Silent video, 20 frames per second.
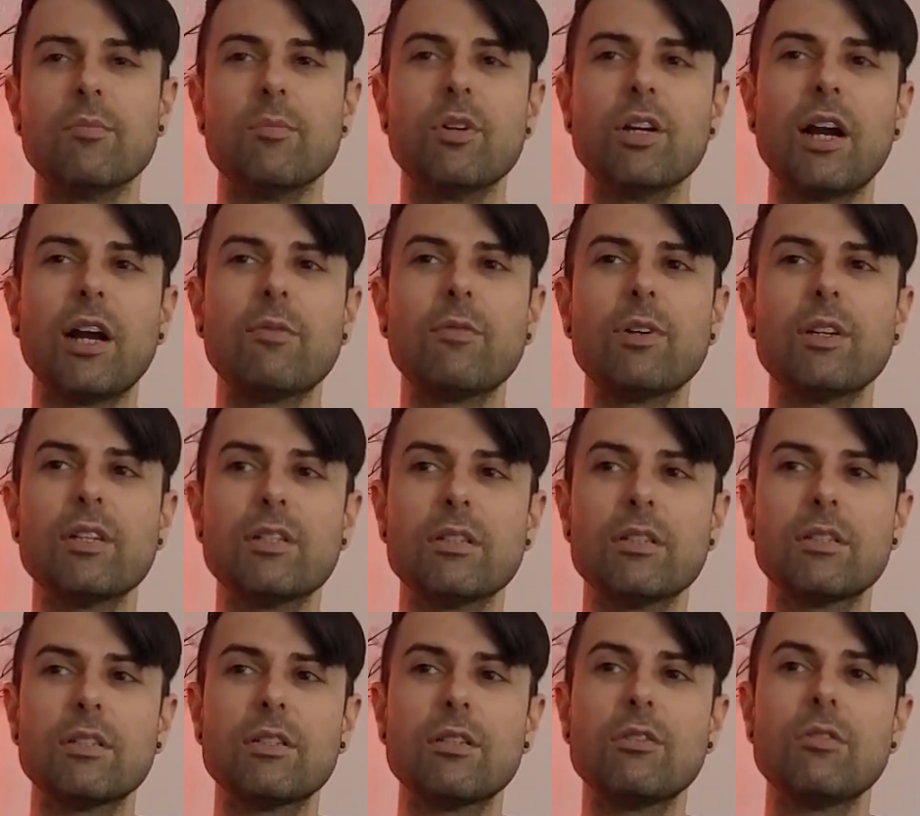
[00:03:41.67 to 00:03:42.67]
But I went
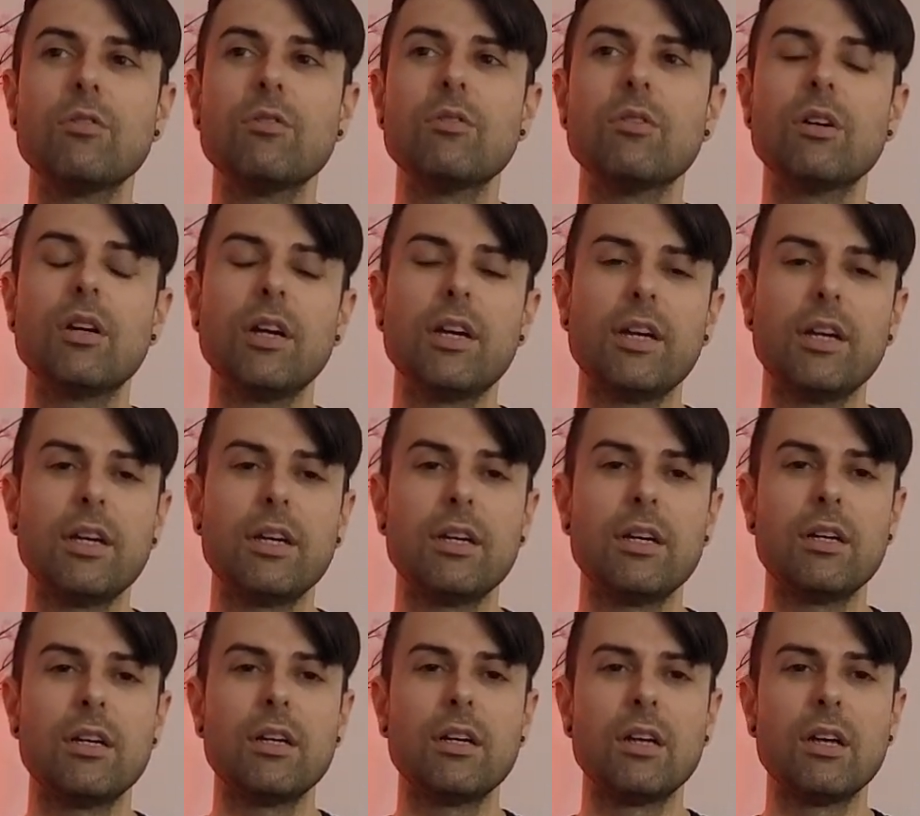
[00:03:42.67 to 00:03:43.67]
to
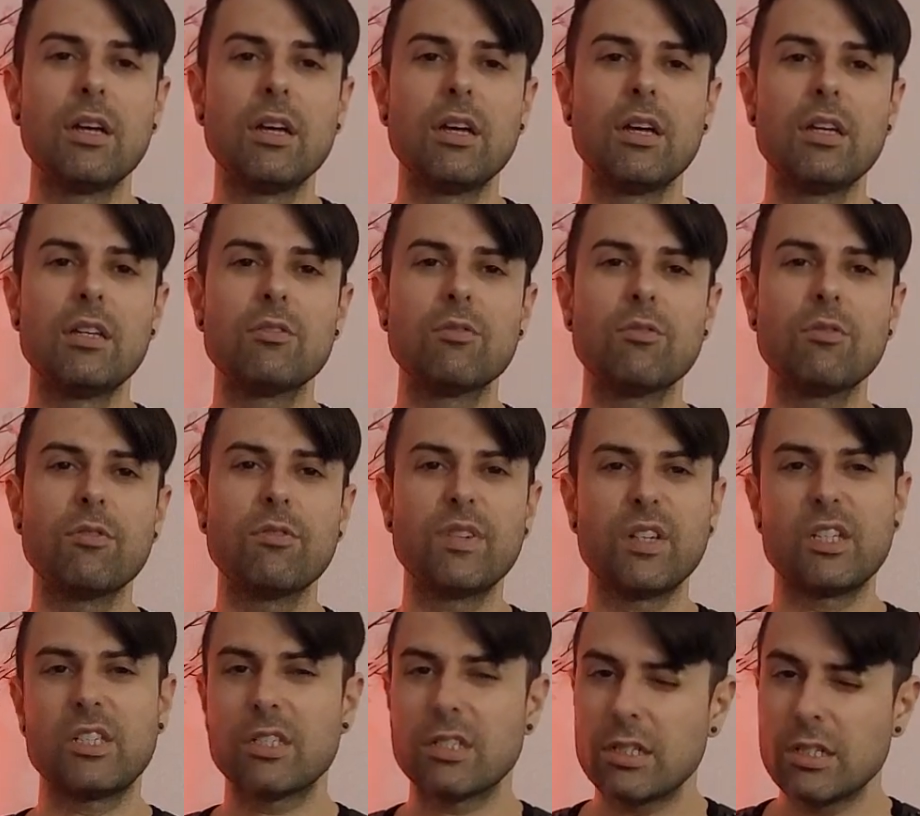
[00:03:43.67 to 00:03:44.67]
a sort of
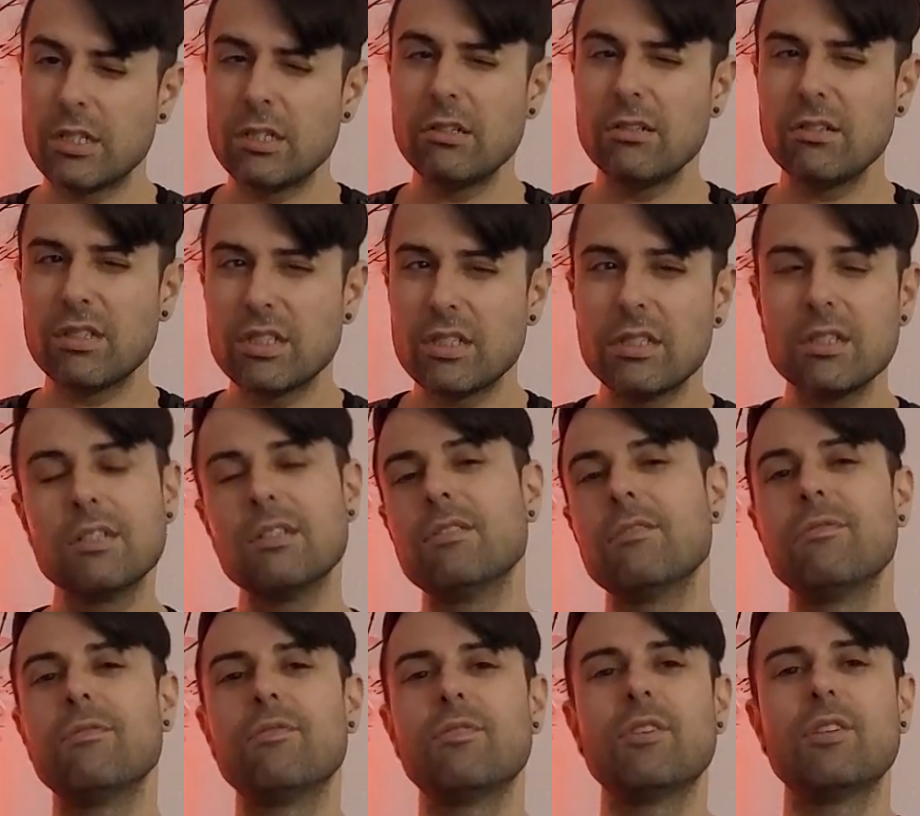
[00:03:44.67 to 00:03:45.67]

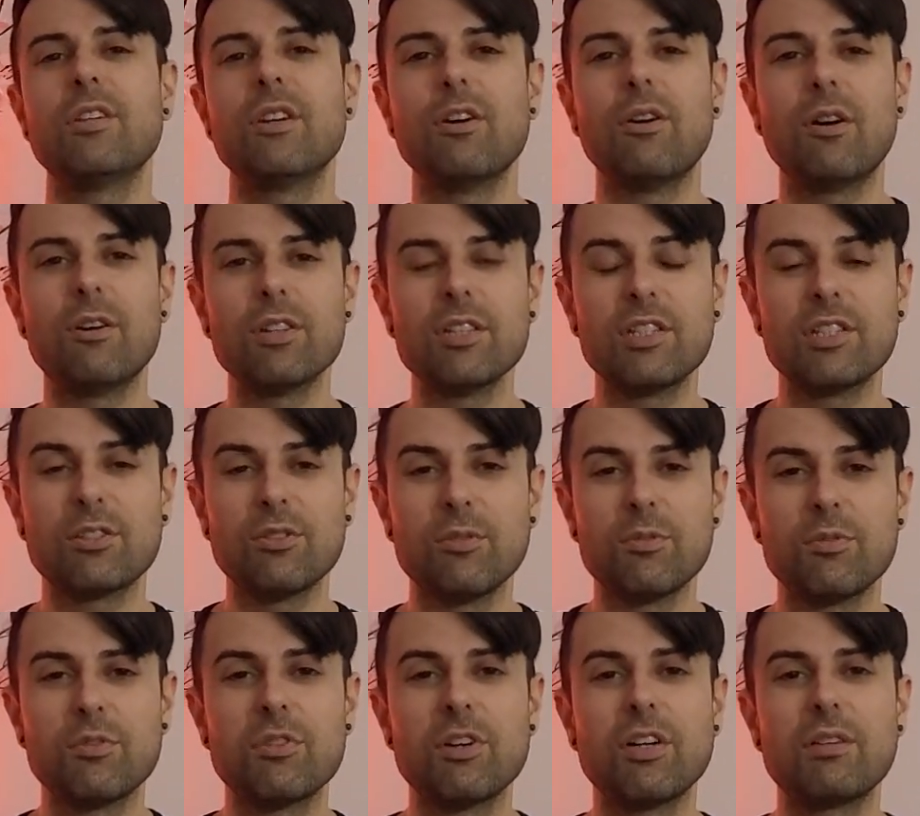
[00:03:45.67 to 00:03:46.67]
exclusive, all these groups
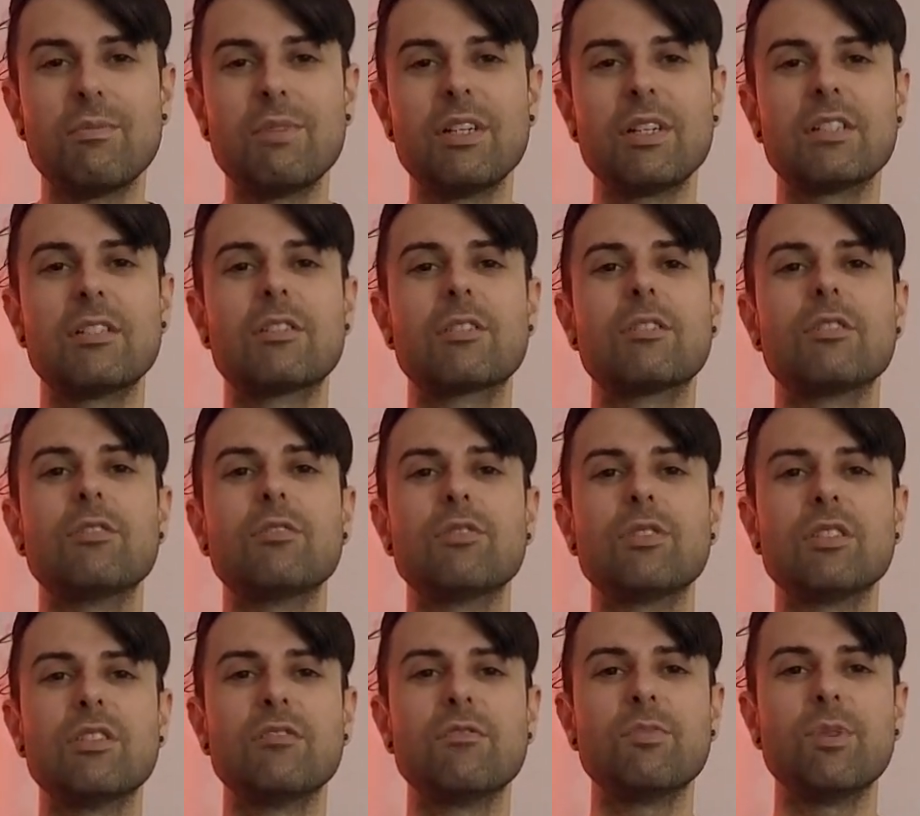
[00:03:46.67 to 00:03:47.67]
try to be
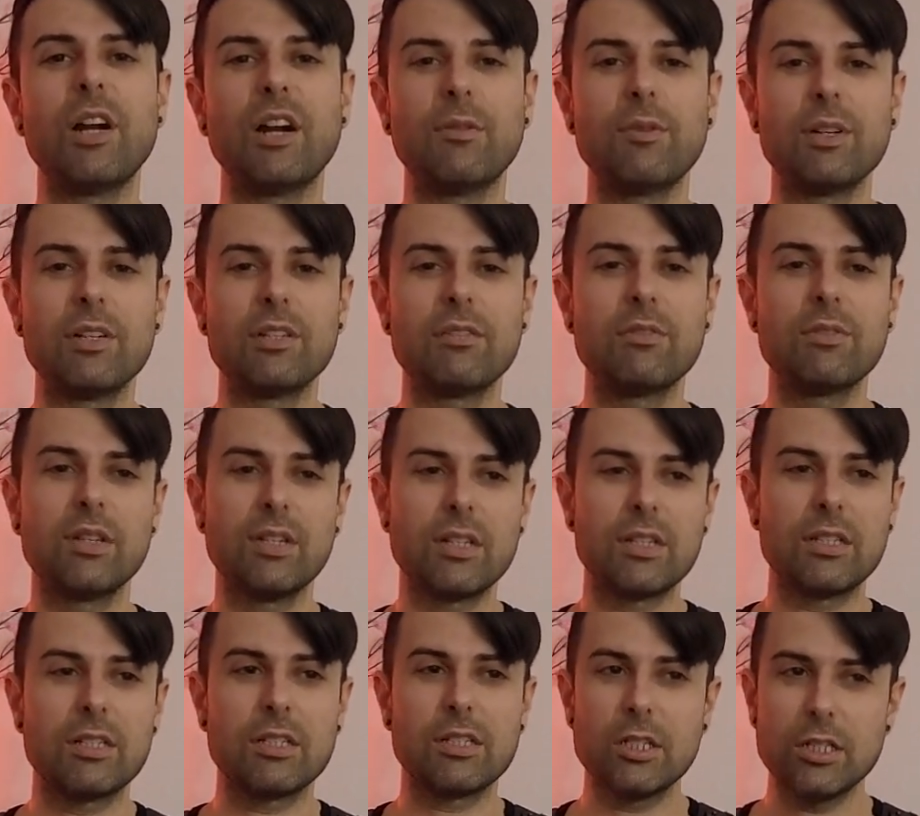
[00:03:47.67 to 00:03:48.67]
exclusive, but I went to an
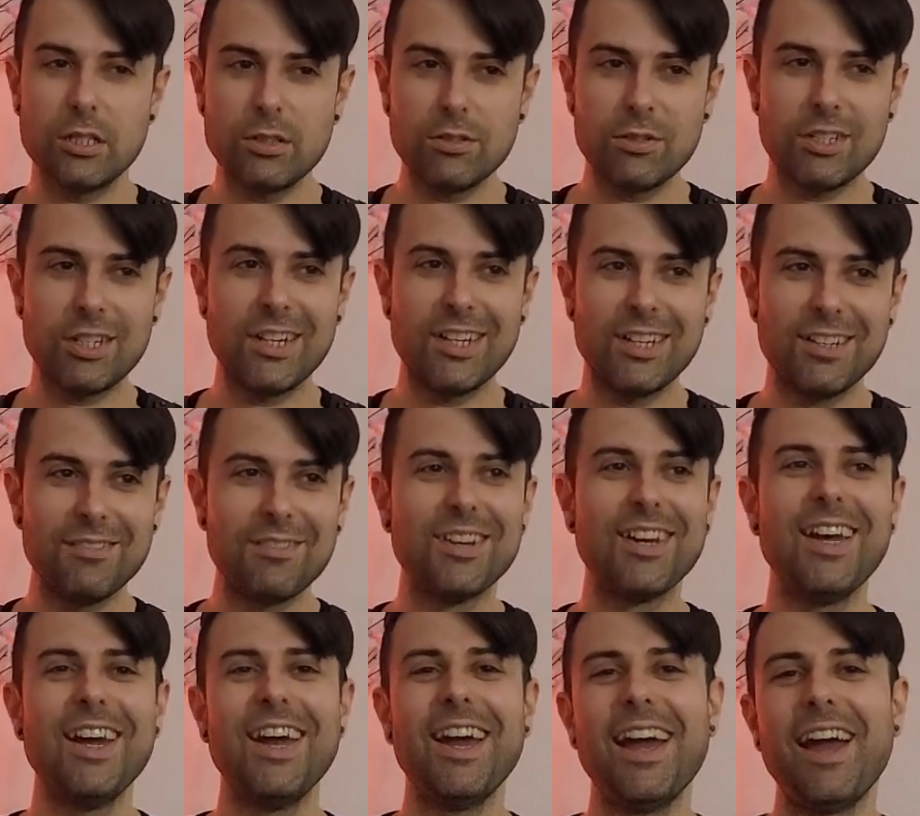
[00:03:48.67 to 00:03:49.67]
exclusive
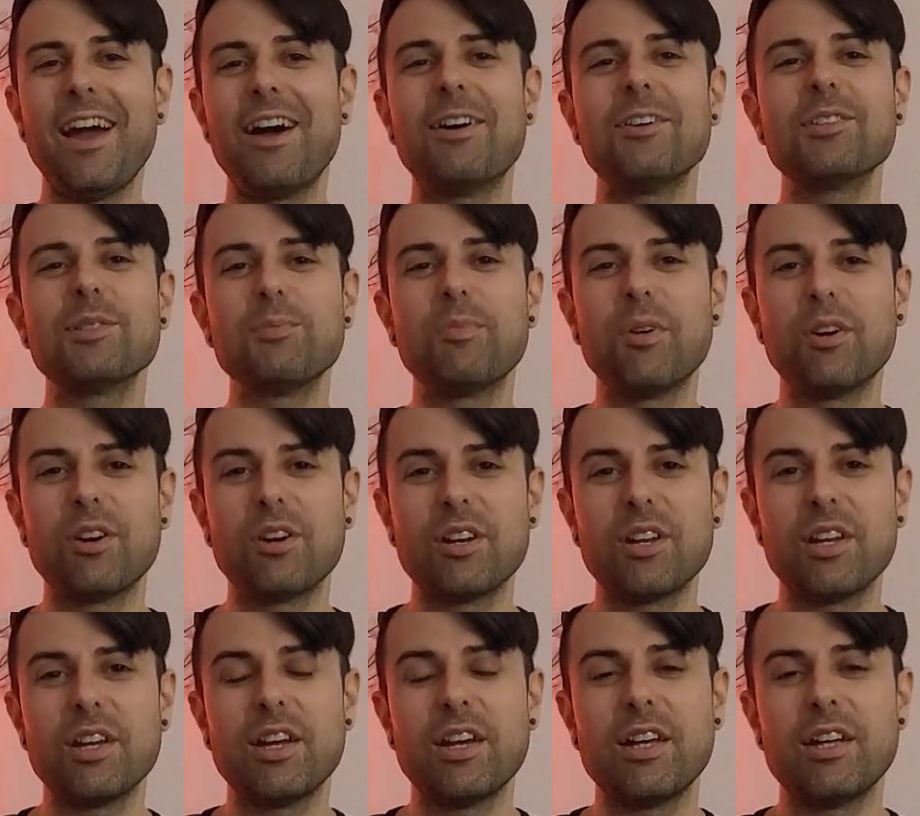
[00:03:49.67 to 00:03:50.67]
house
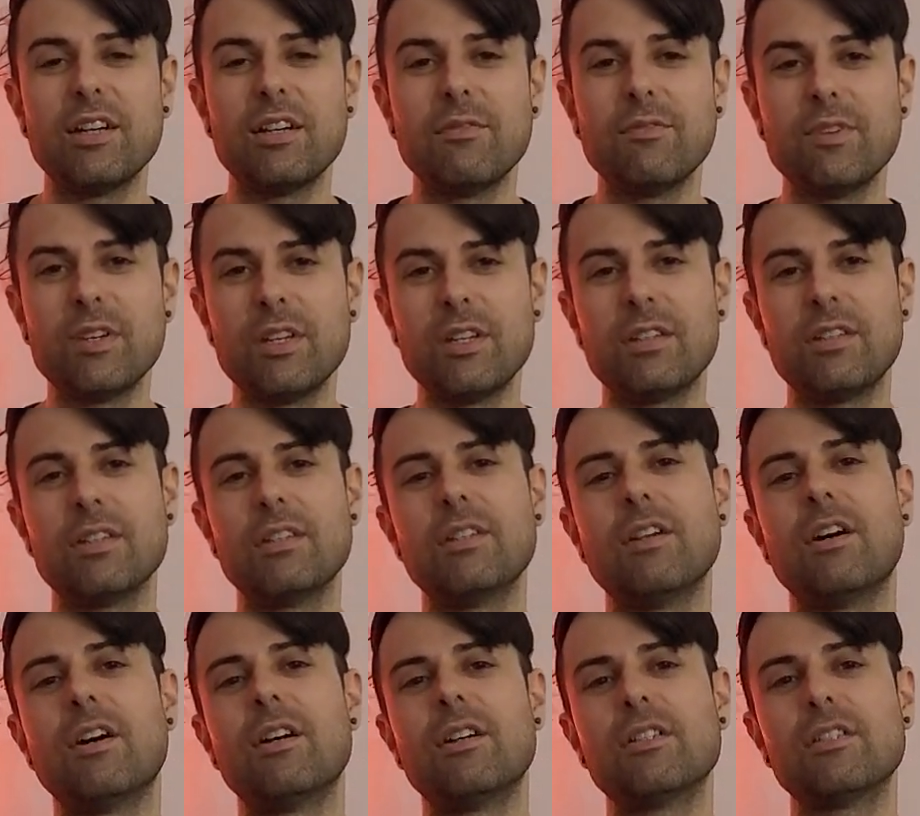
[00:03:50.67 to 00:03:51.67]
party at an event in
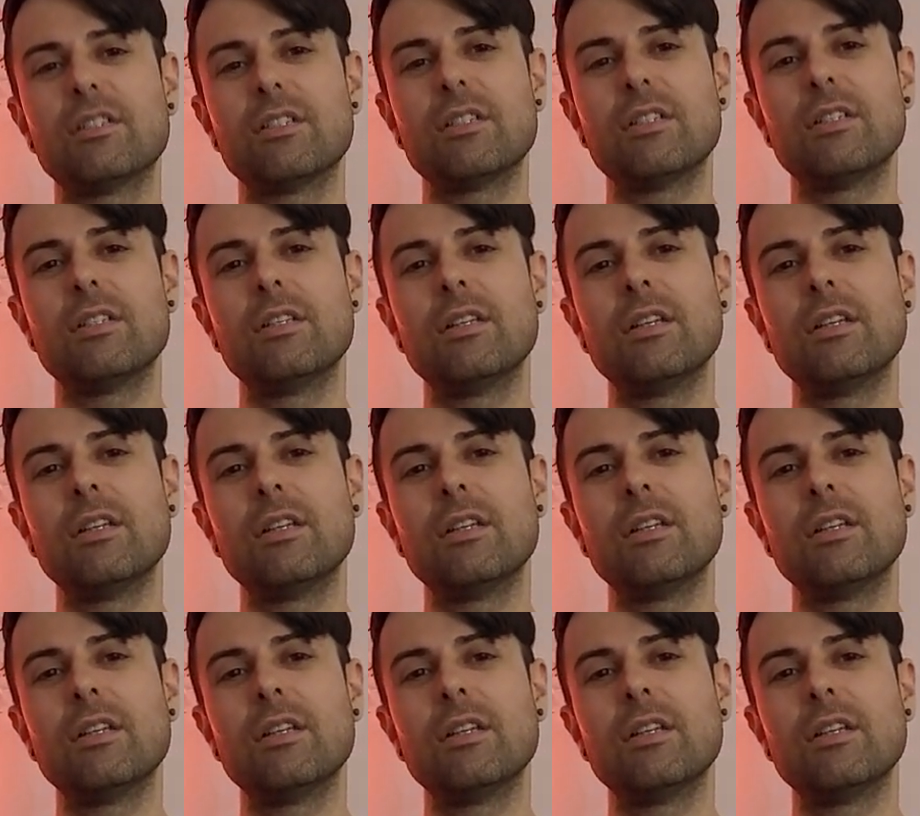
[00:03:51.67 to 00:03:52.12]
Austin.